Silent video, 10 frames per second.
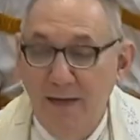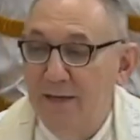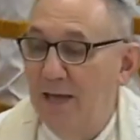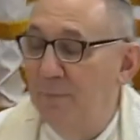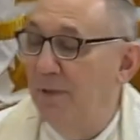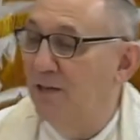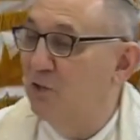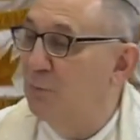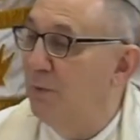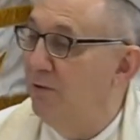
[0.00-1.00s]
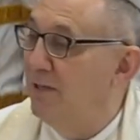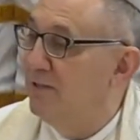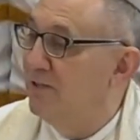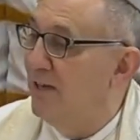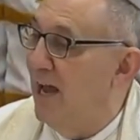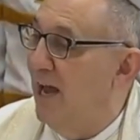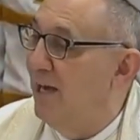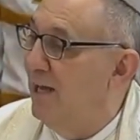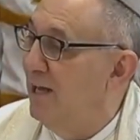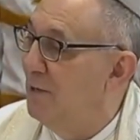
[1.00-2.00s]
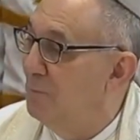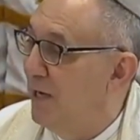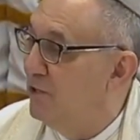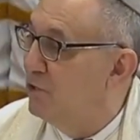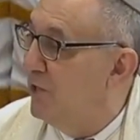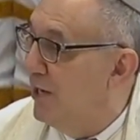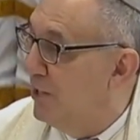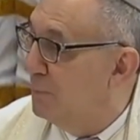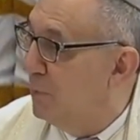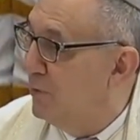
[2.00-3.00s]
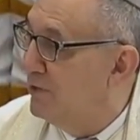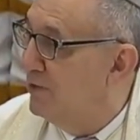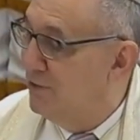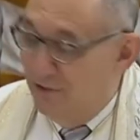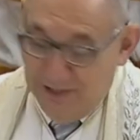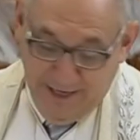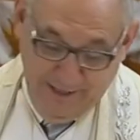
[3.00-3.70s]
can be experienced at any major airport today.